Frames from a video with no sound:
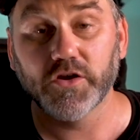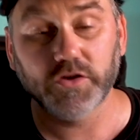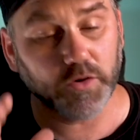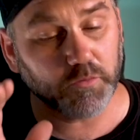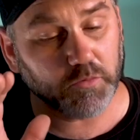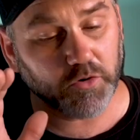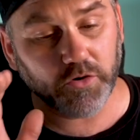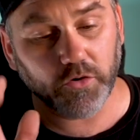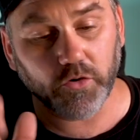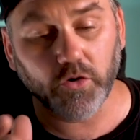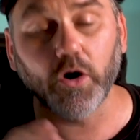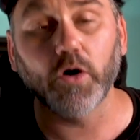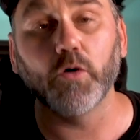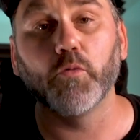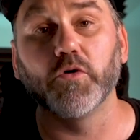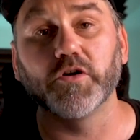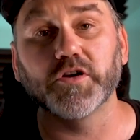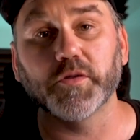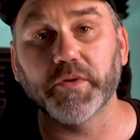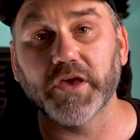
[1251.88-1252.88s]
you will not
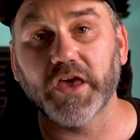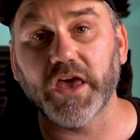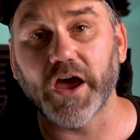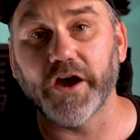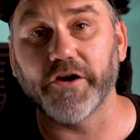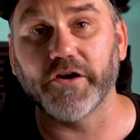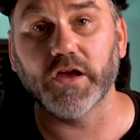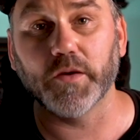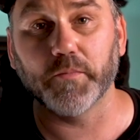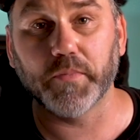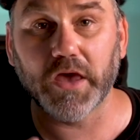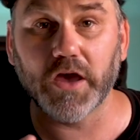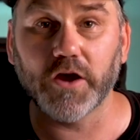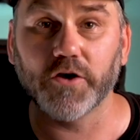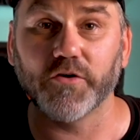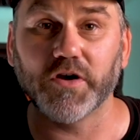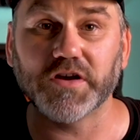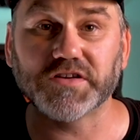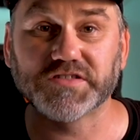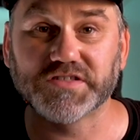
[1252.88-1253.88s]
want to be carrying a
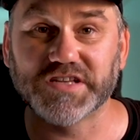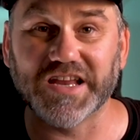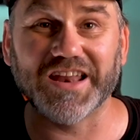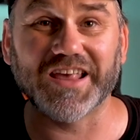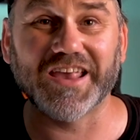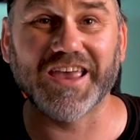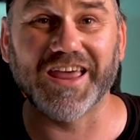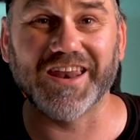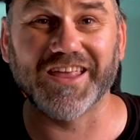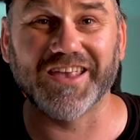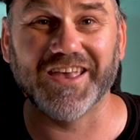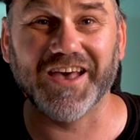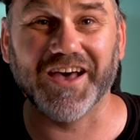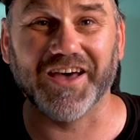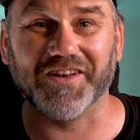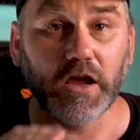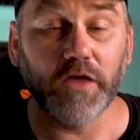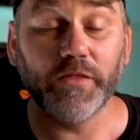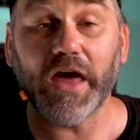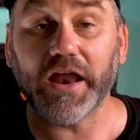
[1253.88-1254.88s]
PRS dedicated
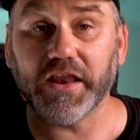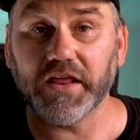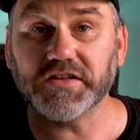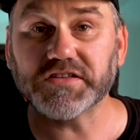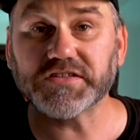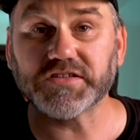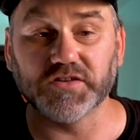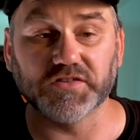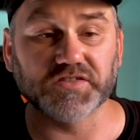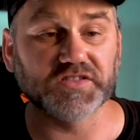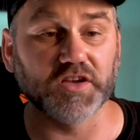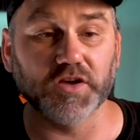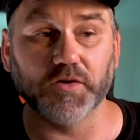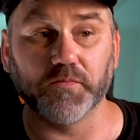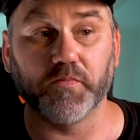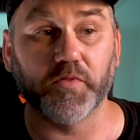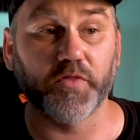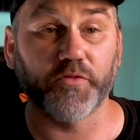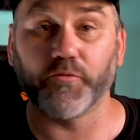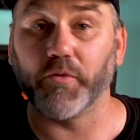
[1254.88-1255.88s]
gun. In that instance, a
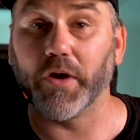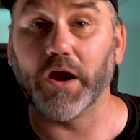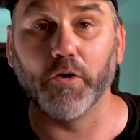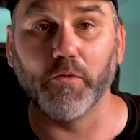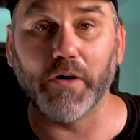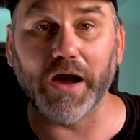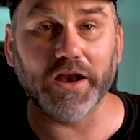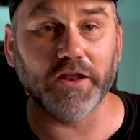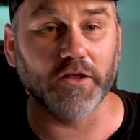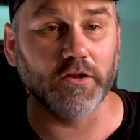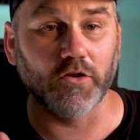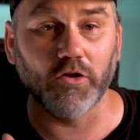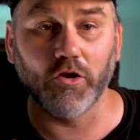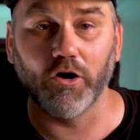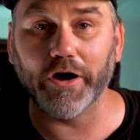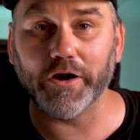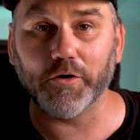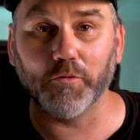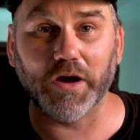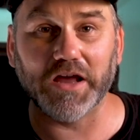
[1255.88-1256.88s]
308 in a
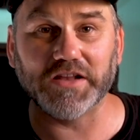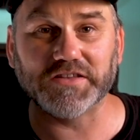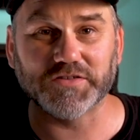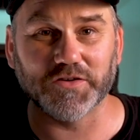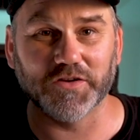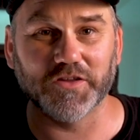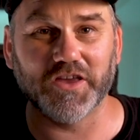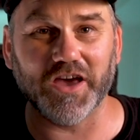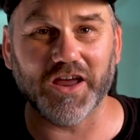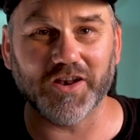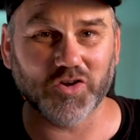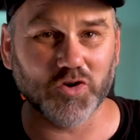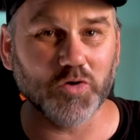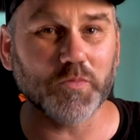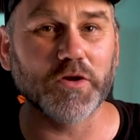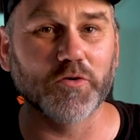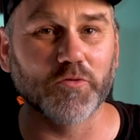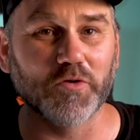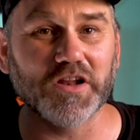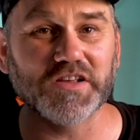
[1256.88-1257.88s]
lighter weight sort of gun could
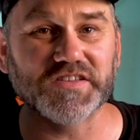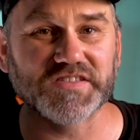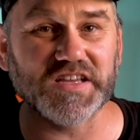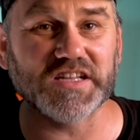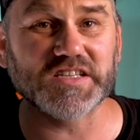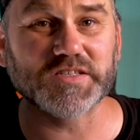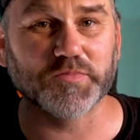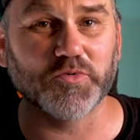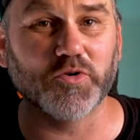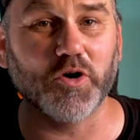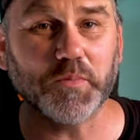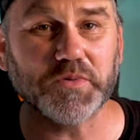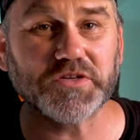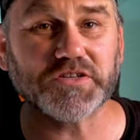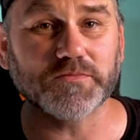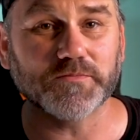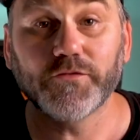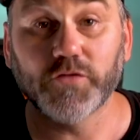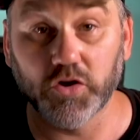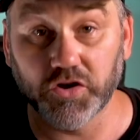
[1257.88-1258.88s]
be a really sensible
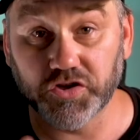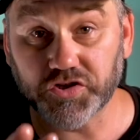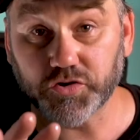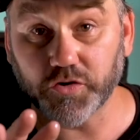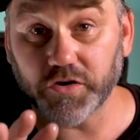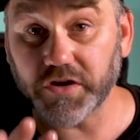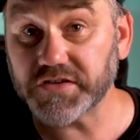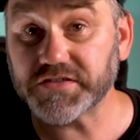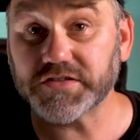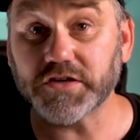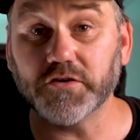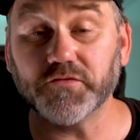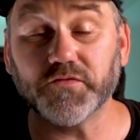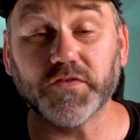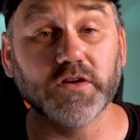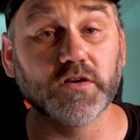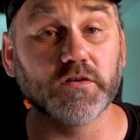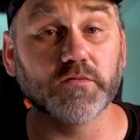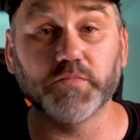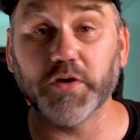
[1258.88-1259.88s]
option. If you enjoy yourself
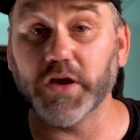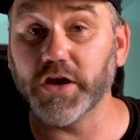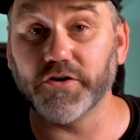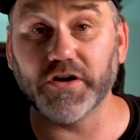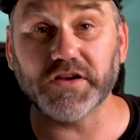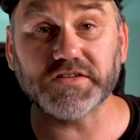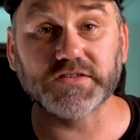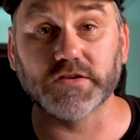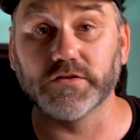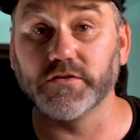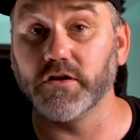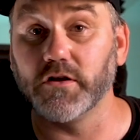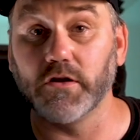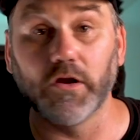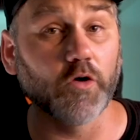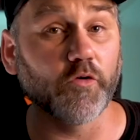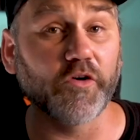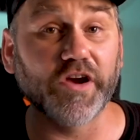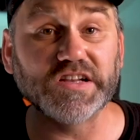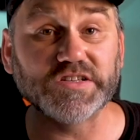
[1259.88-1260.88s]
in PRS and the
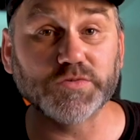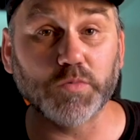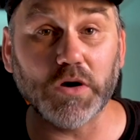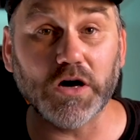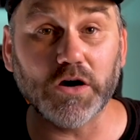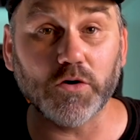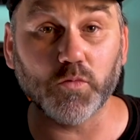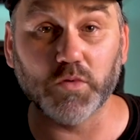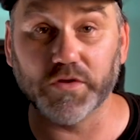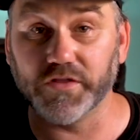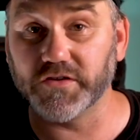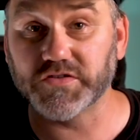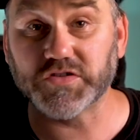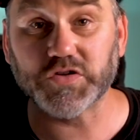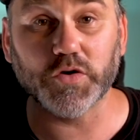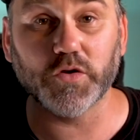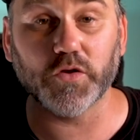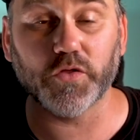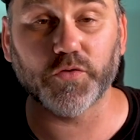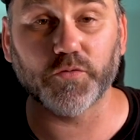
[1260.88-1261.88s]
long range world with the
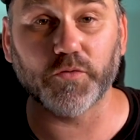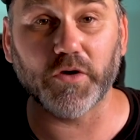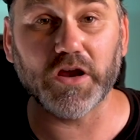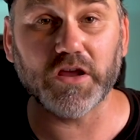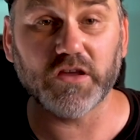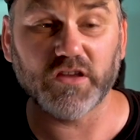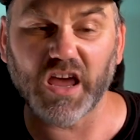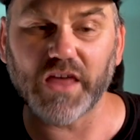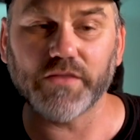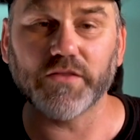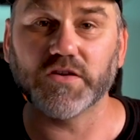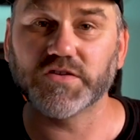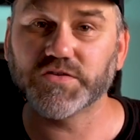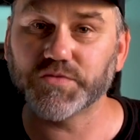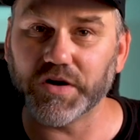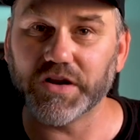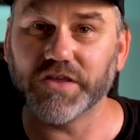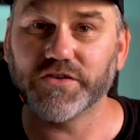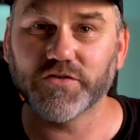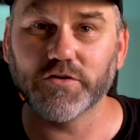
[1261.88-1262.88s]
223 and the
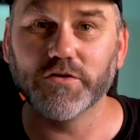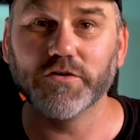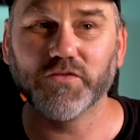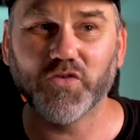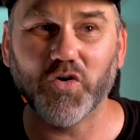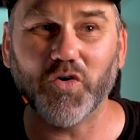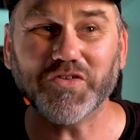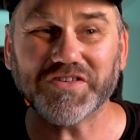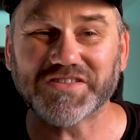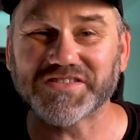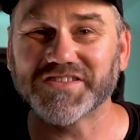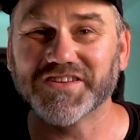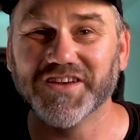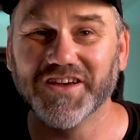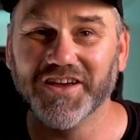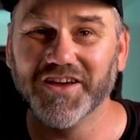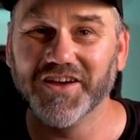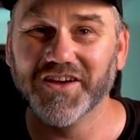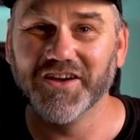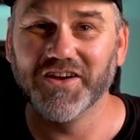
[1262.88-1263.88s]
22 of course,
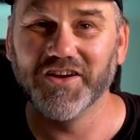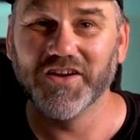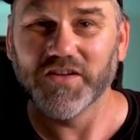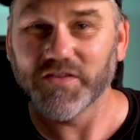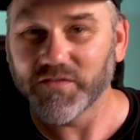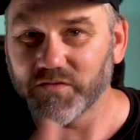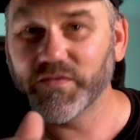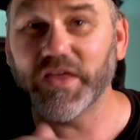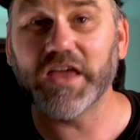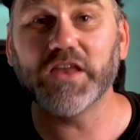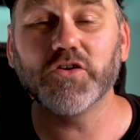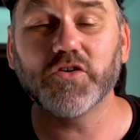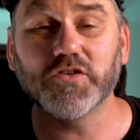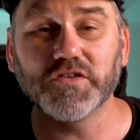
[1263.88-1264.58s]
then you